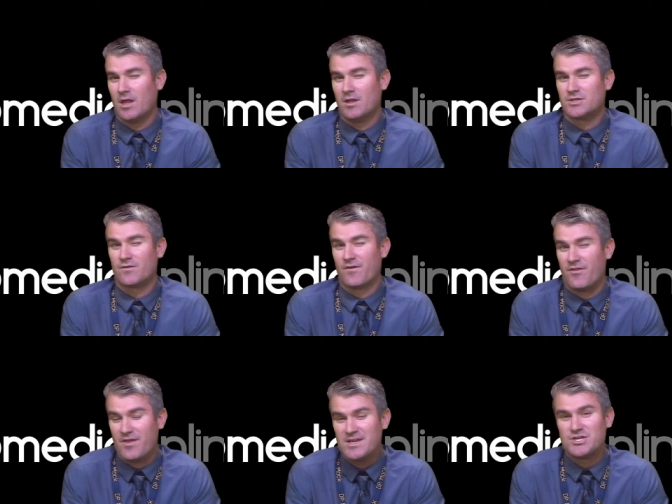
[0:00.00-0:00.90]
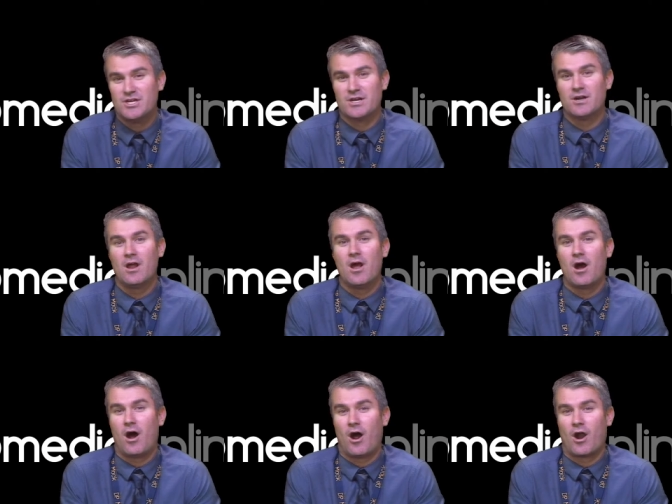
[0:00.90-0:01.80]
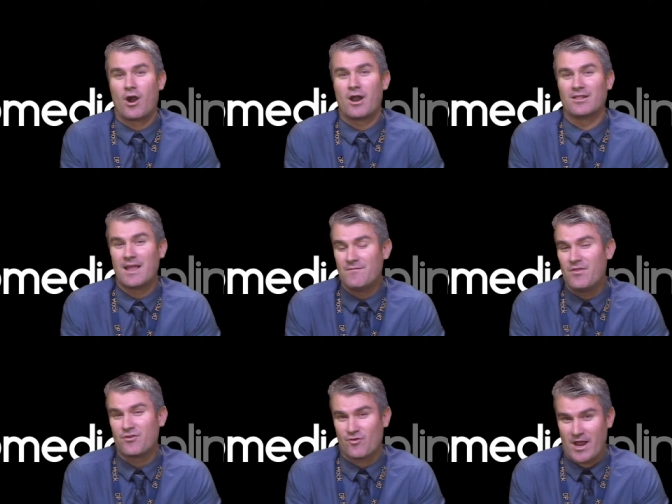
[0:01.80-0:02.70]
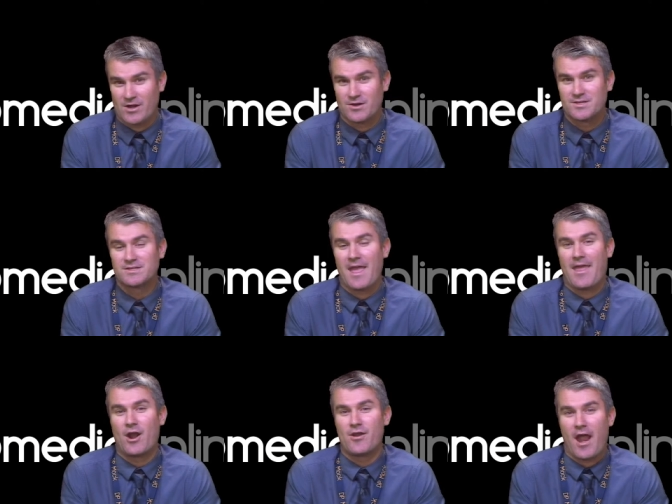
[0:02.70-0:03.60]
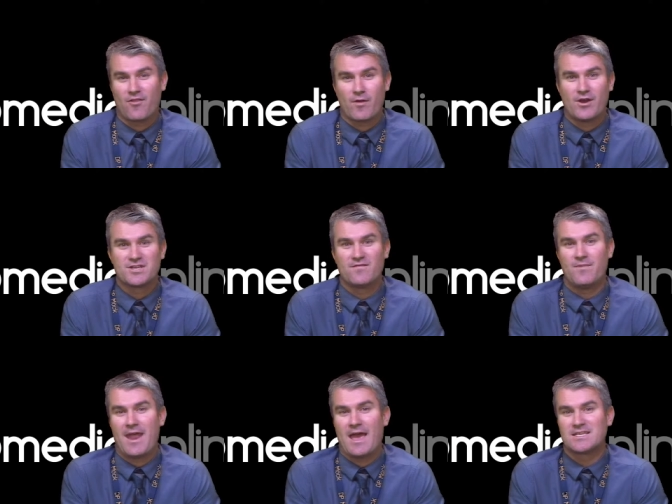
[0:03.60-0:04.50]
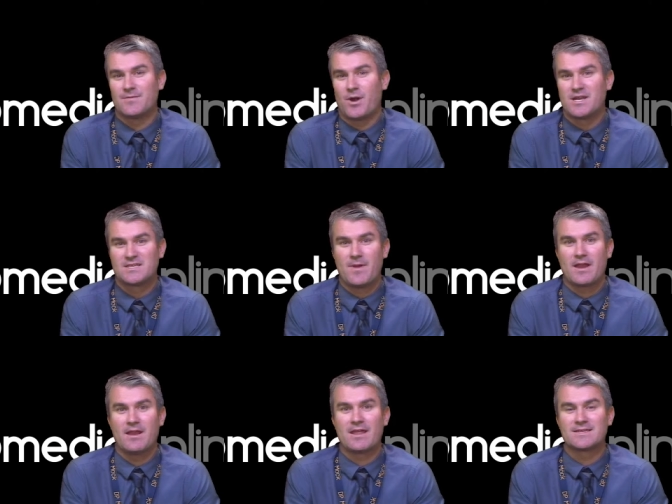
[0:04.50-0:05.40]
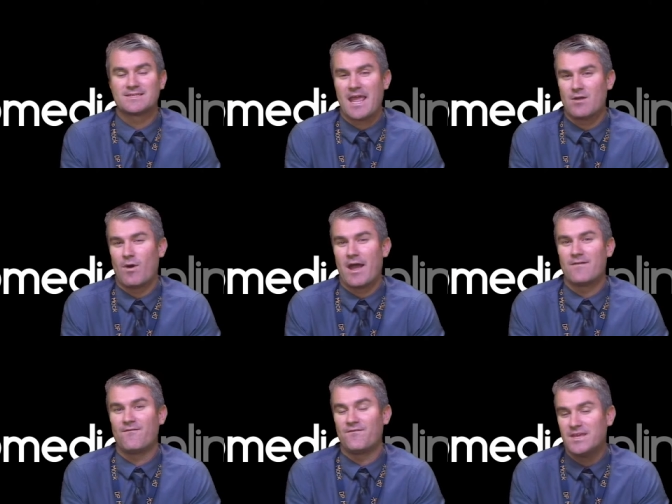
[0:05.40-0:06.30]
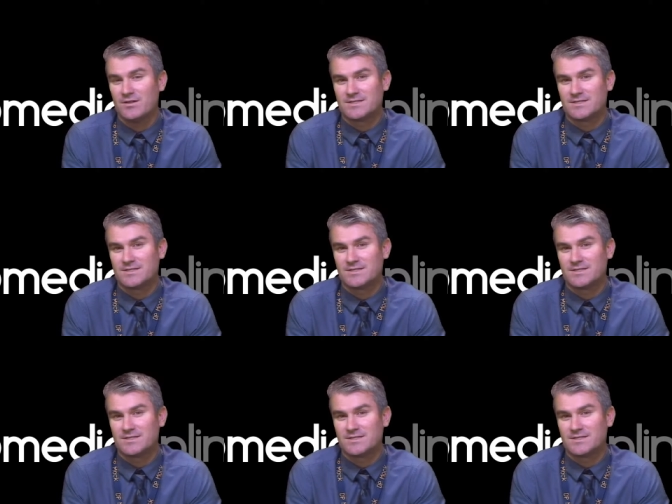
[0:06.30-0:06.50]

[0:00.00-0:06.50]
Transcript: So for this year, our 11th graders and our 9th graders have been asked to participate in a statewide field